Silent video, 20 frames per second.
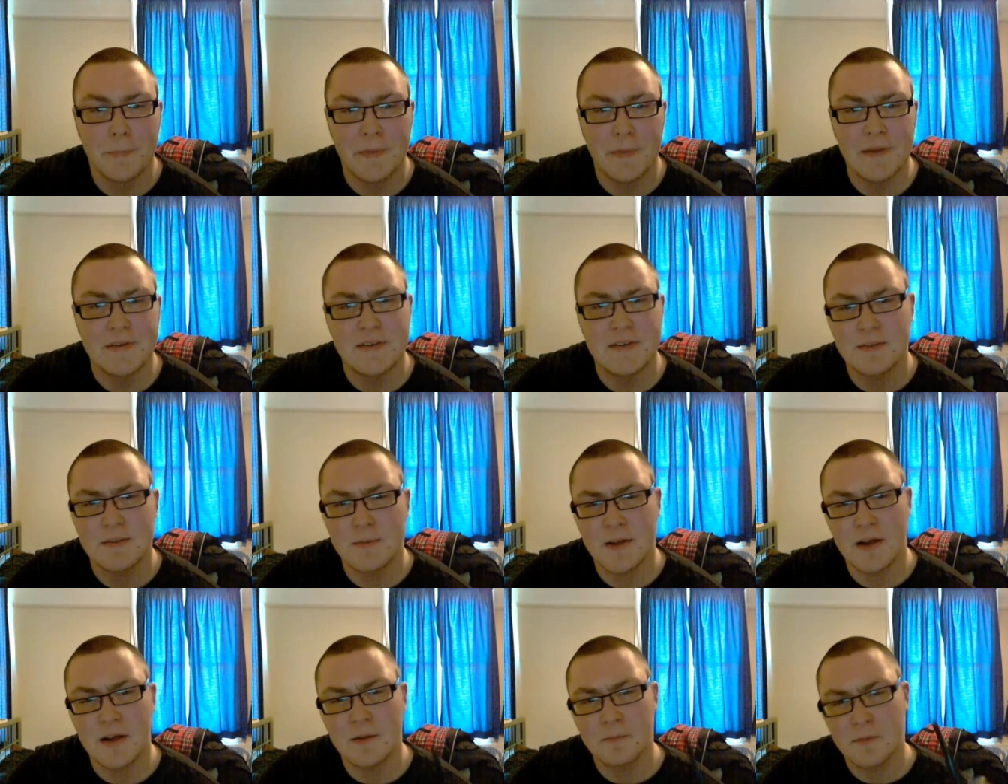this is
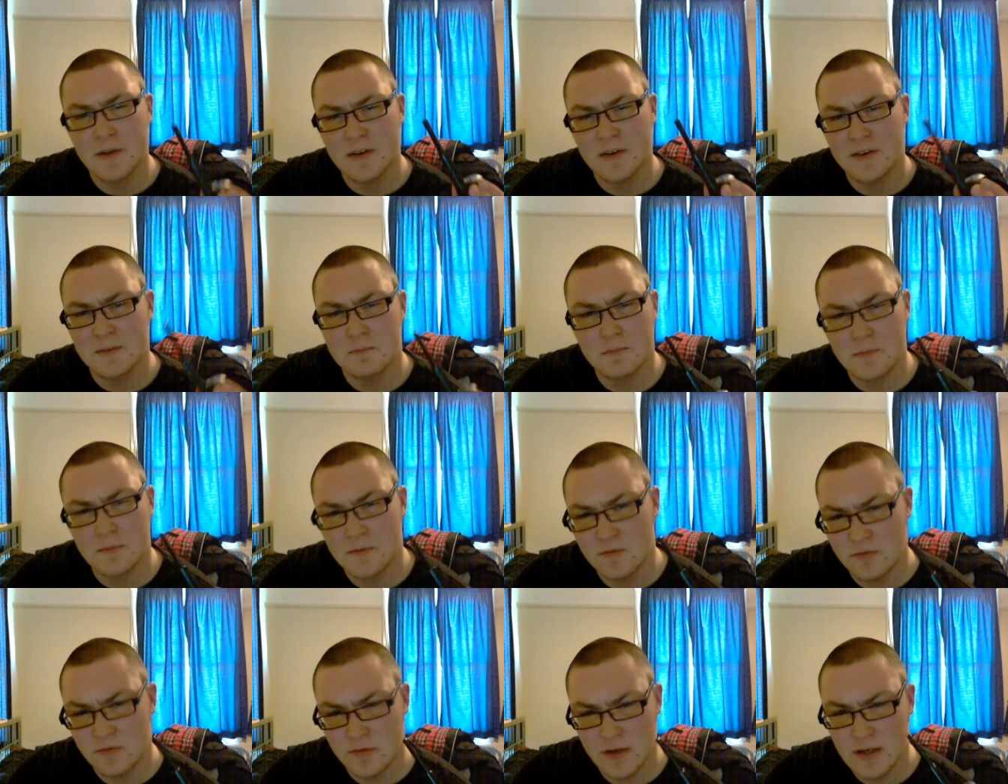something I'm going to
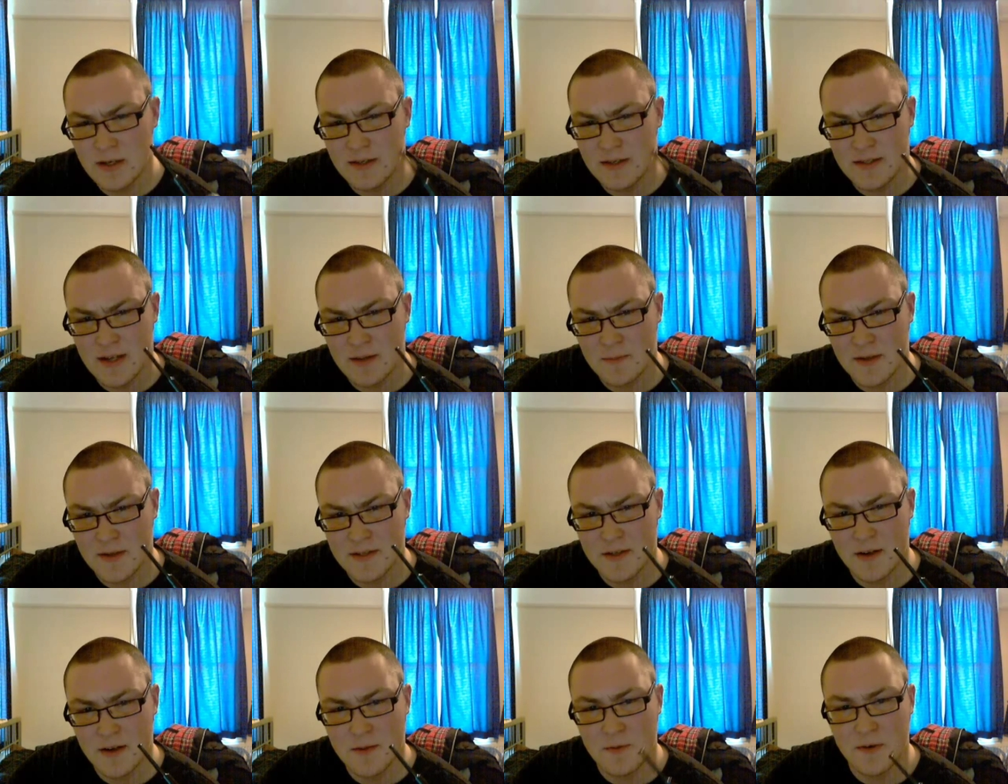really take my
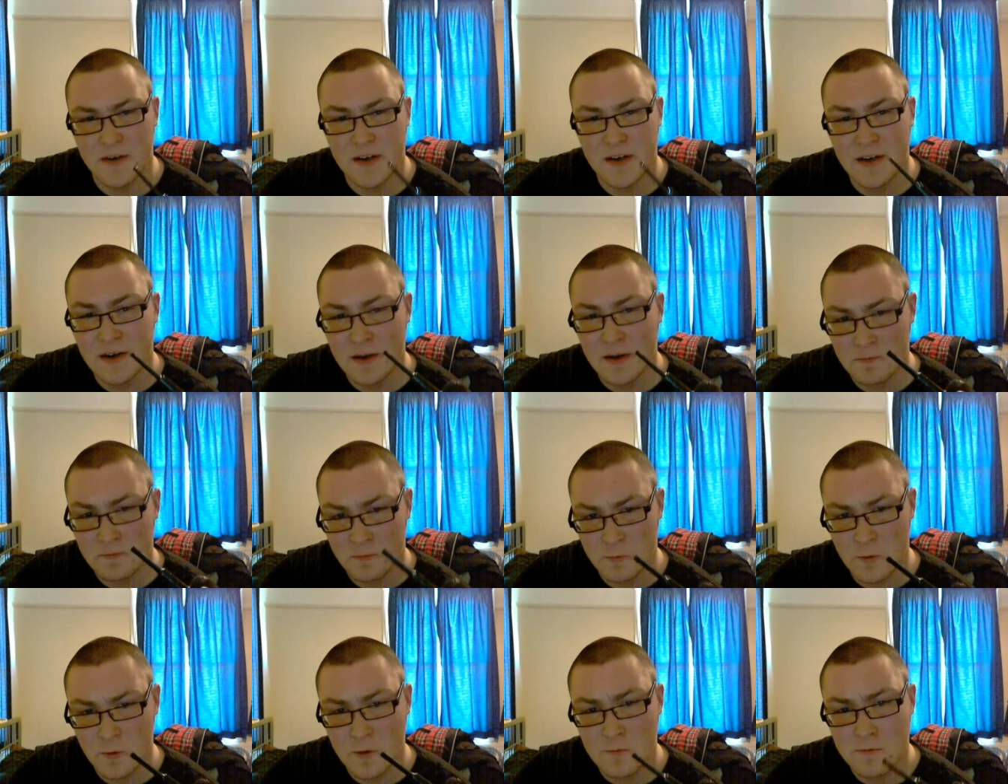time on, and I
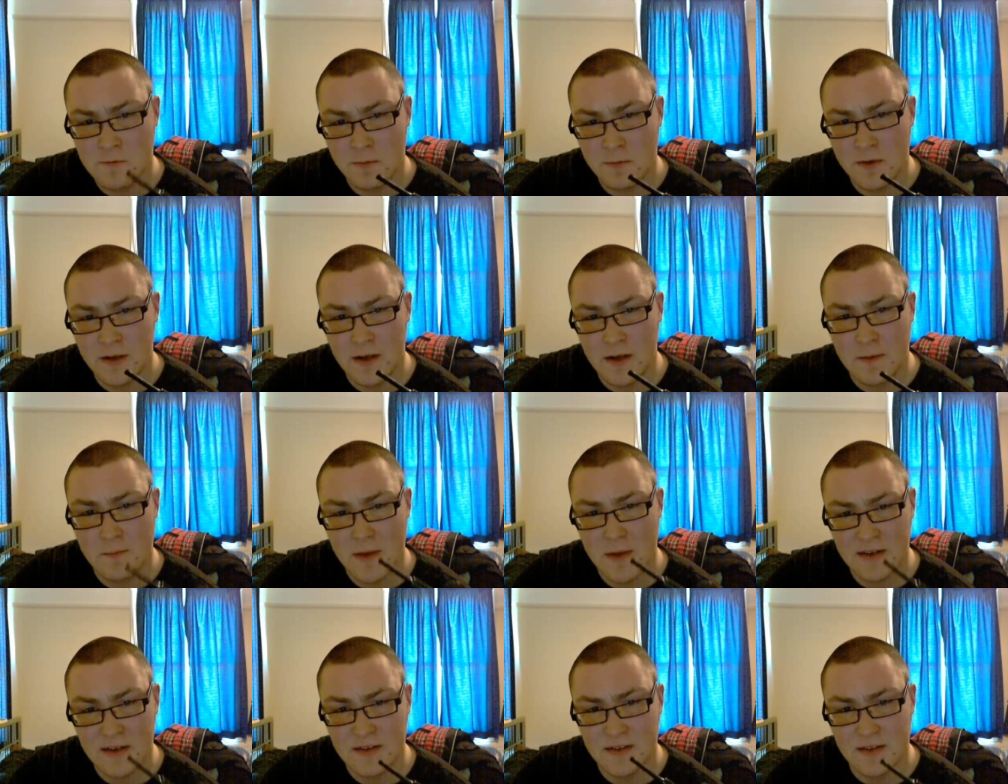will probably come
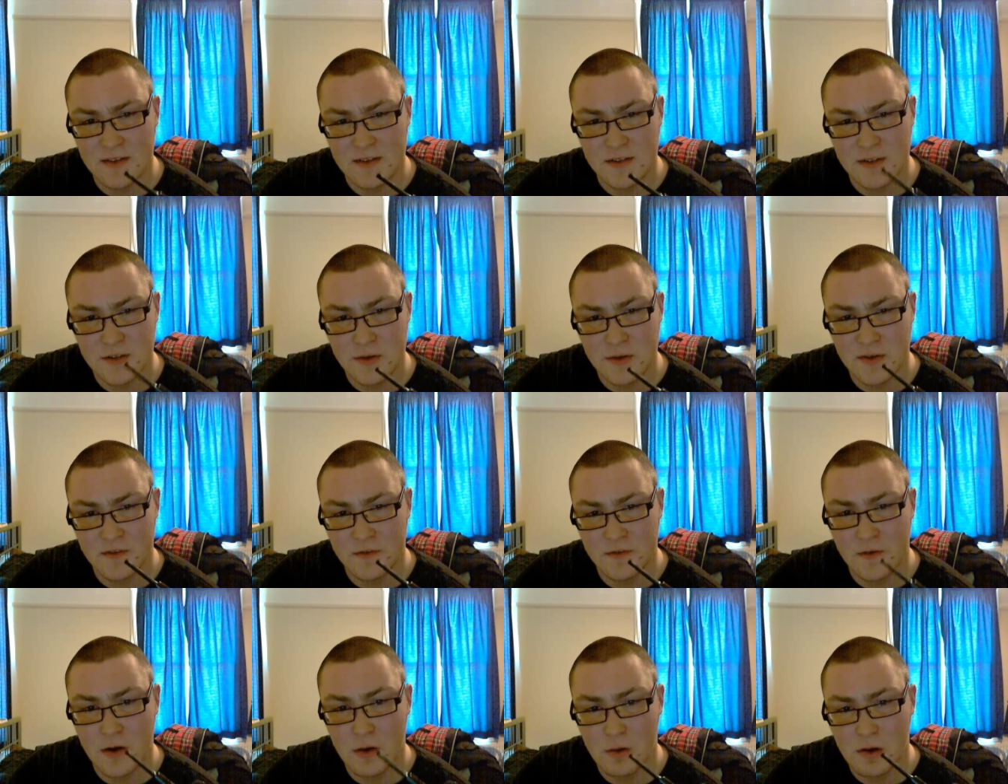back to this and do a
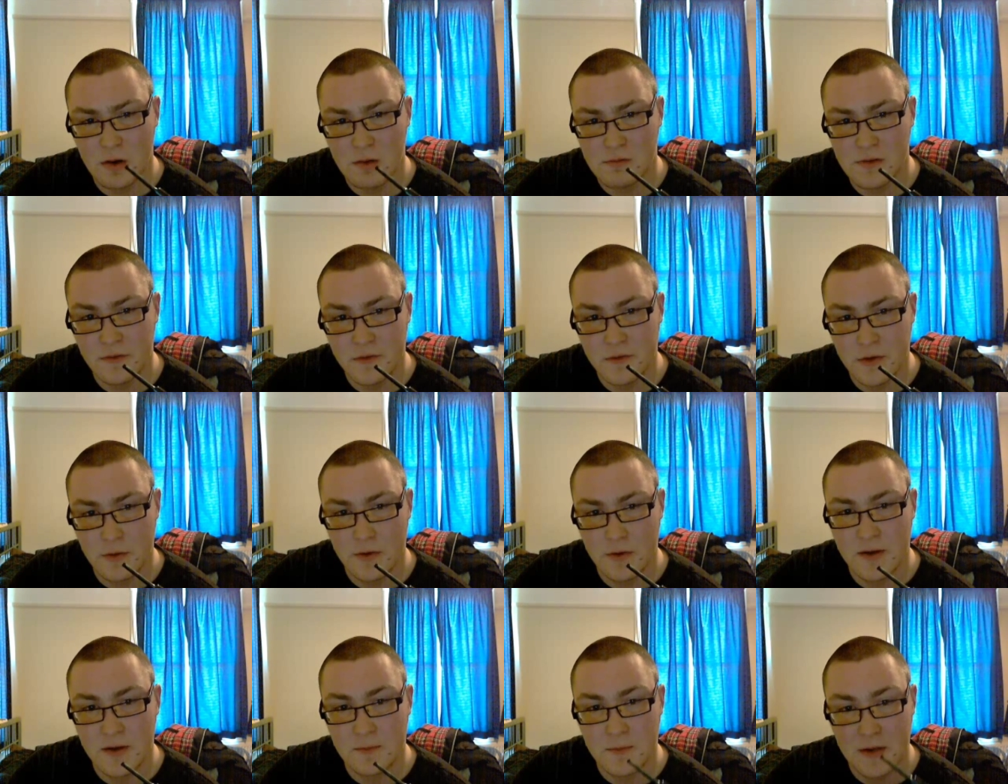follow-up review
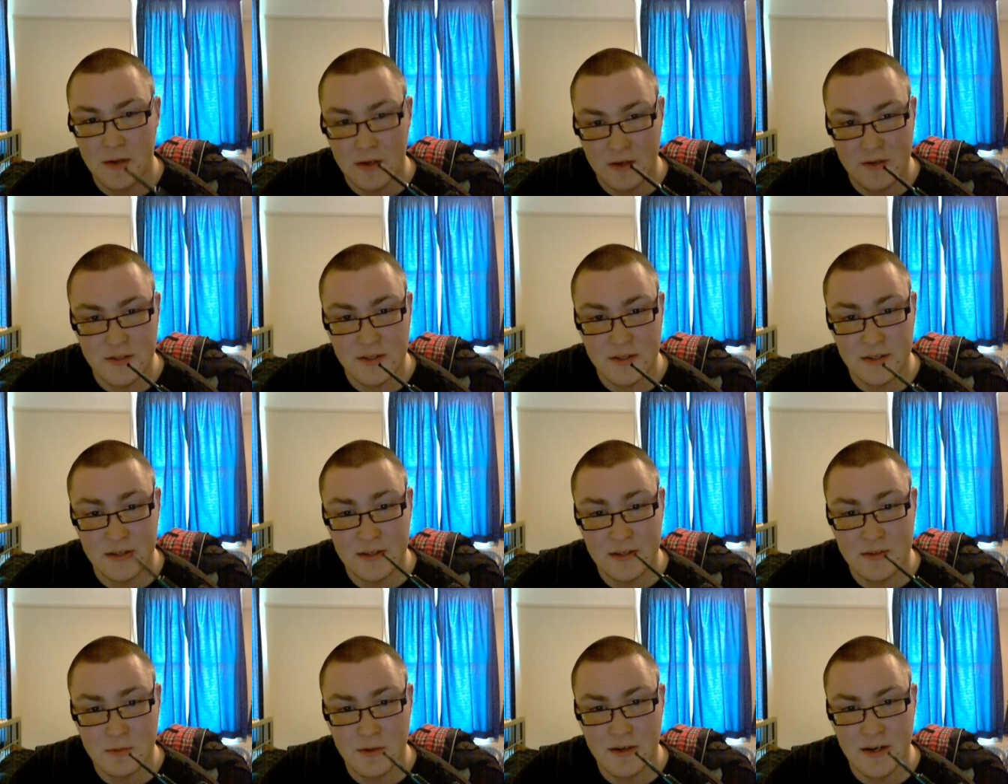on it, because
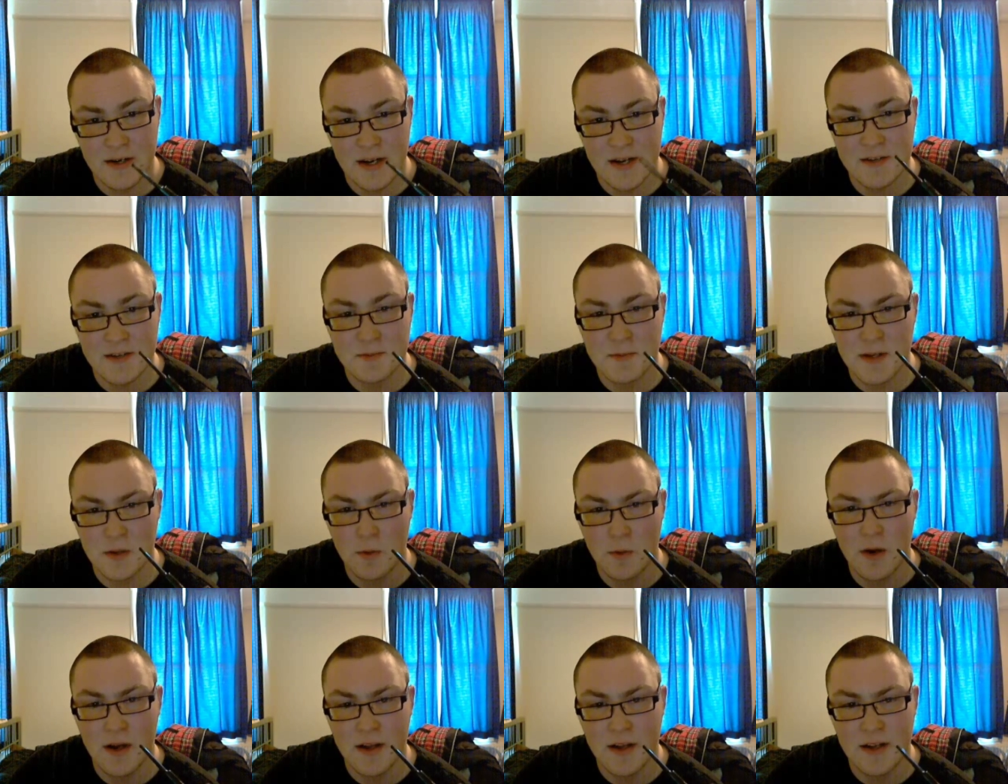this one has me
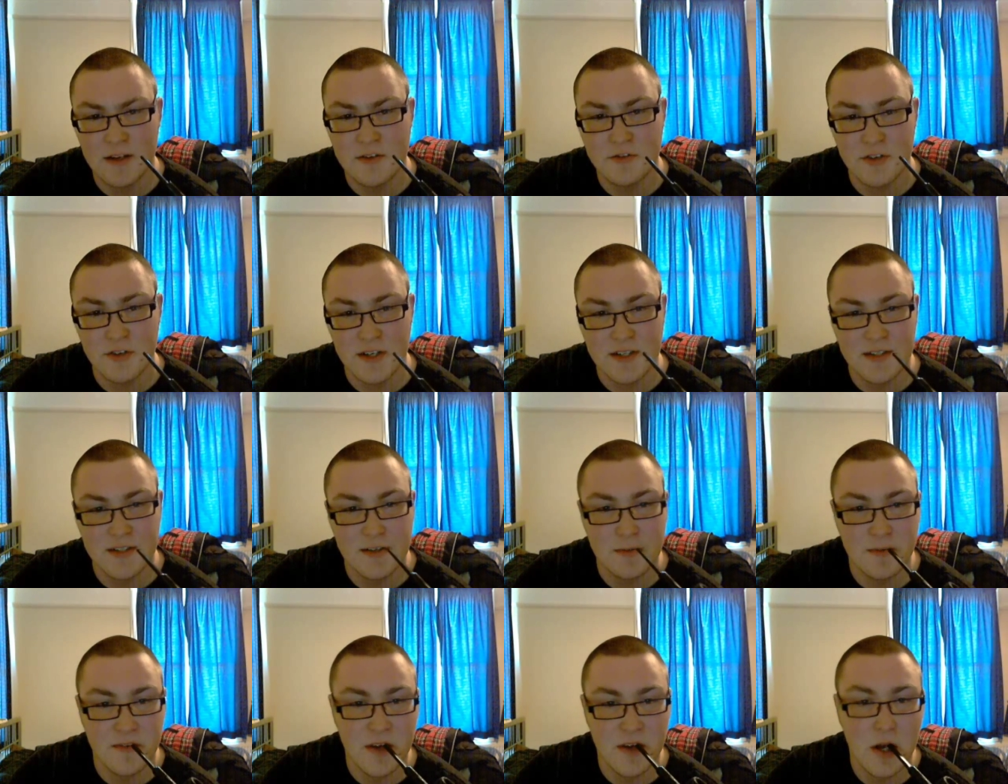quite interested
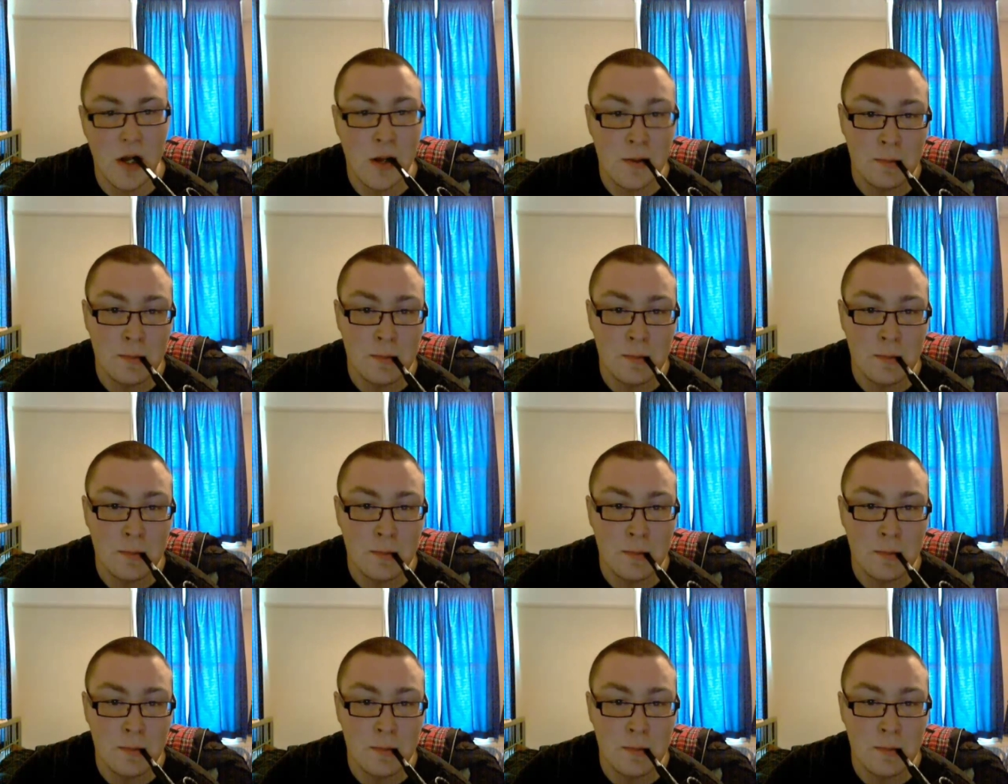with it.